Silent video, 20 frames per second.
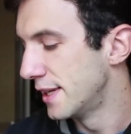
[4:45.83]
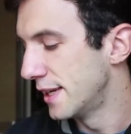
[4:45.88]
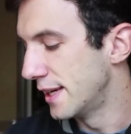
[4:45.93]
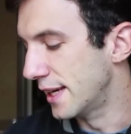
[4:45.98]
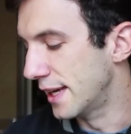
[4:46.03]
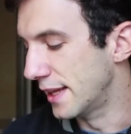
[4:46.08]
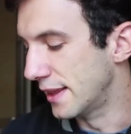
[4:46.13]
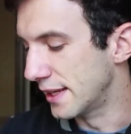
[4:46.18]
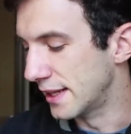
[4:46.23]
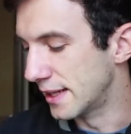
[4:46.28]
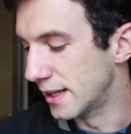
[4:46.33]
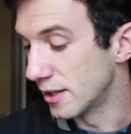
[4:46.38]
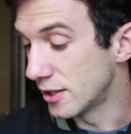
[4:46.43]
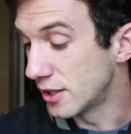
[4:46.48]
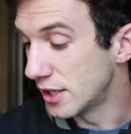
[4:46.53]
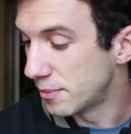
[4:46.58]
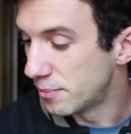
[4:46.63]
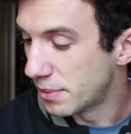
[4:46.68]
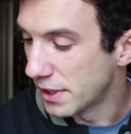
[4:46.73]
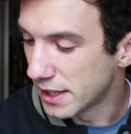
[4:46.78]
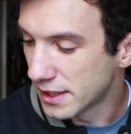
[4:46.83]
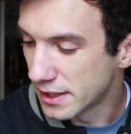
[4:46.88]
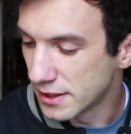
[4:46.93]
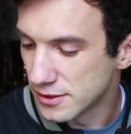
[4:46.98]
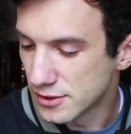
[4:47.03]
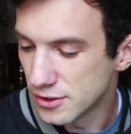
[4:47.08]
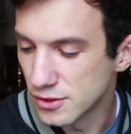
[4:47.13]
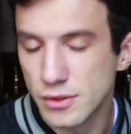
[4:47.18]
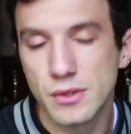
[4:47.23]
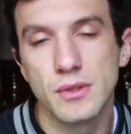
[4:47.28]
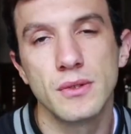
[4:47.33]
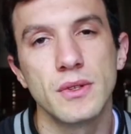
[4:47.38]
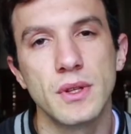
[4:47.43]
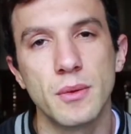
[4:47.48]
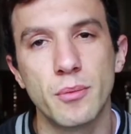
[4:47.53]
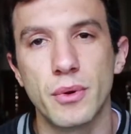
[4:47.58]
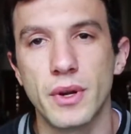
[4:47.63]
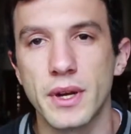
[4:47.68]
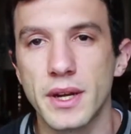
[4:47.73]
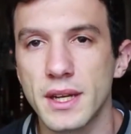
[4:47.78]
and then I'll get back into the
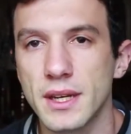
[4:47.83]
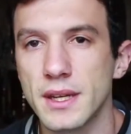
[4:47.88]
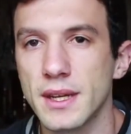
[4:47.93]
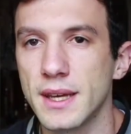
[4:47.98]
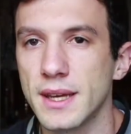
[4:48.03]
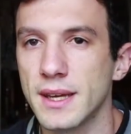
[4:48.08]
brain